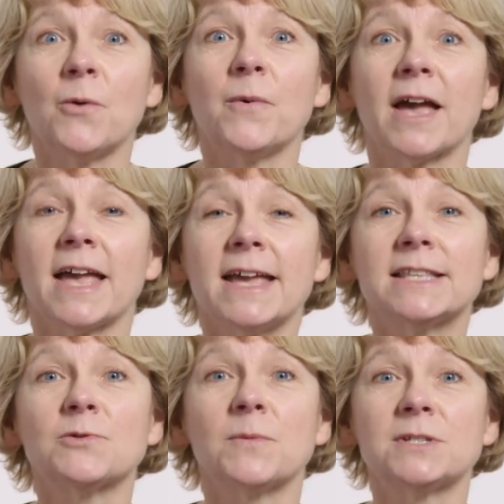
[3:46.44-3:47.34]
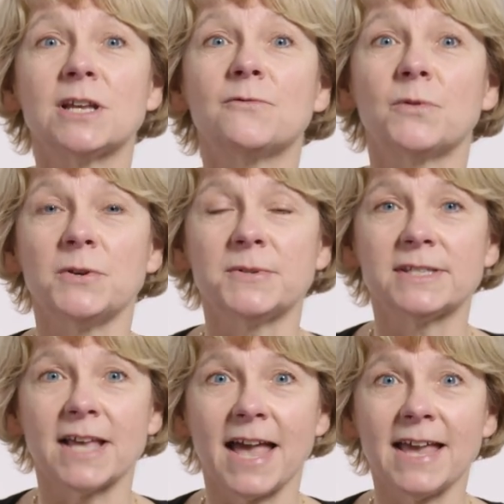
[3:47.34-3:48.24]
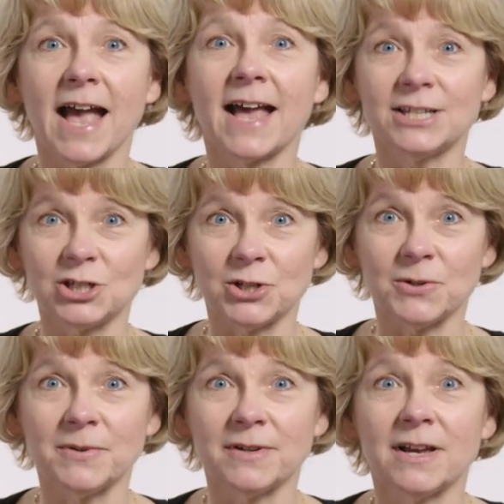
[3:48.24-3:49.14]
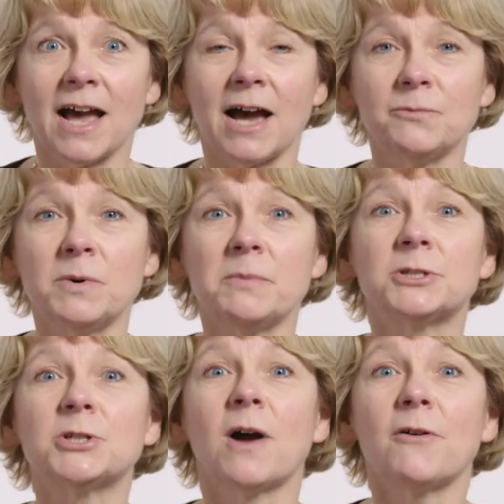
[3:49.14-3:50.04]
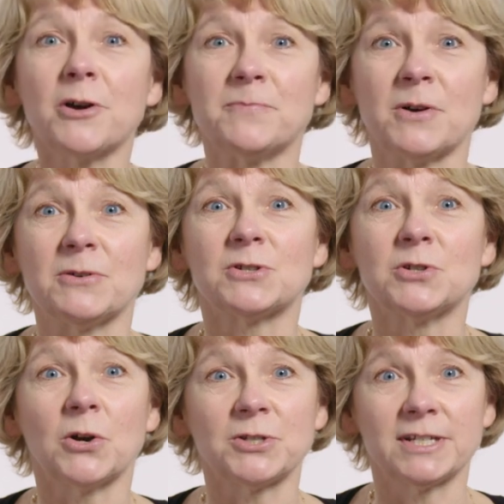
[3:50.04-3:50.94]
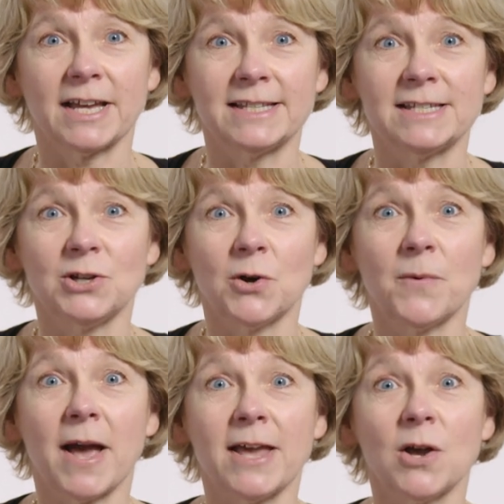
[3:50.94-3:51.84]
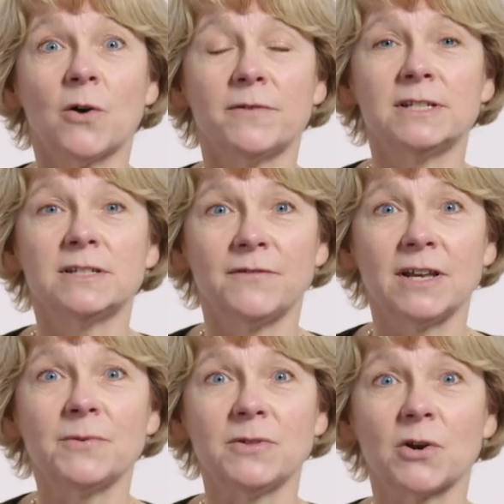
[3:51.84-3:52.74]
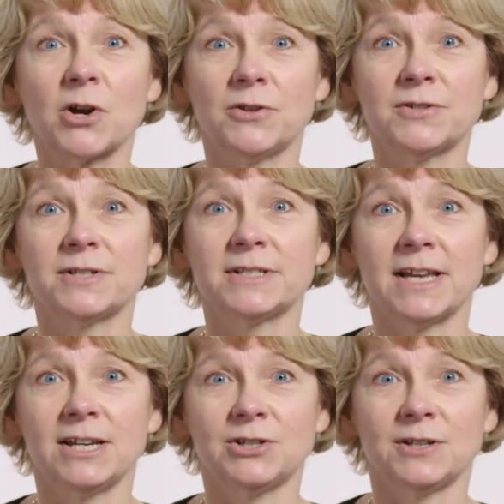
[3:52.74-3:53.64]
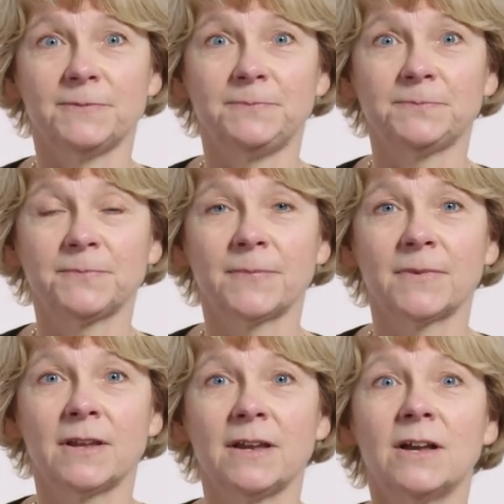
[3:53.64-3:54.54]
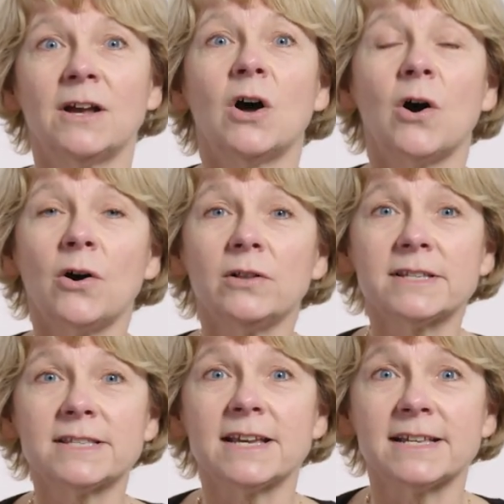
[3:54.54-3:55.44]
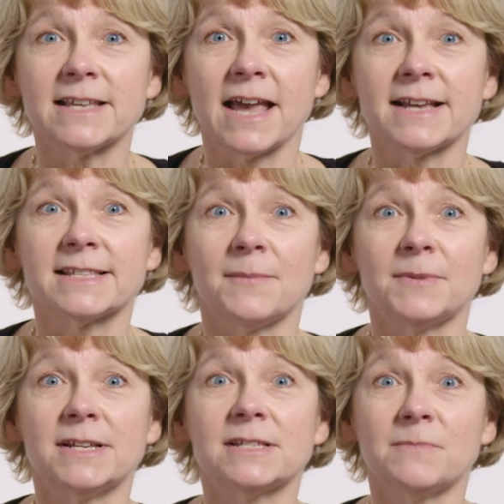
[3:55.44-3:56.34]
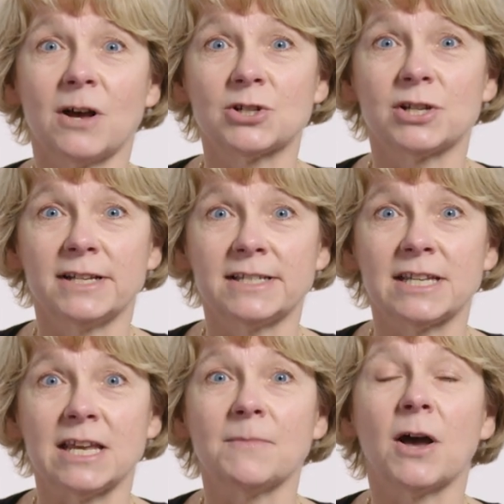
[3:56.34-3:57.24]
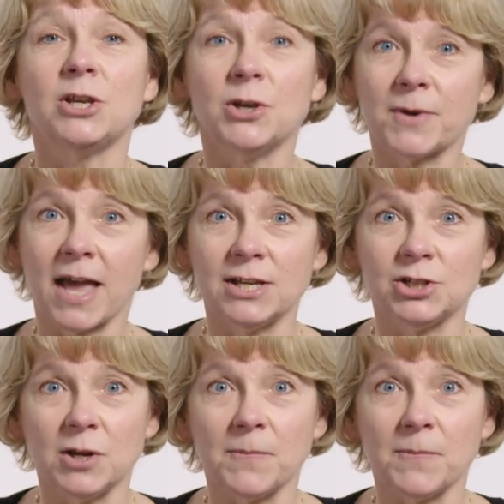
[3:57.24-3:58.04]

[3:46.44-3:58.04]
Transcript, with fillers: We are here to observe what you say and do, and we will do our utmost not to get in your way or interfere with your consultation. All the C S A examiners and marshalling team are U K G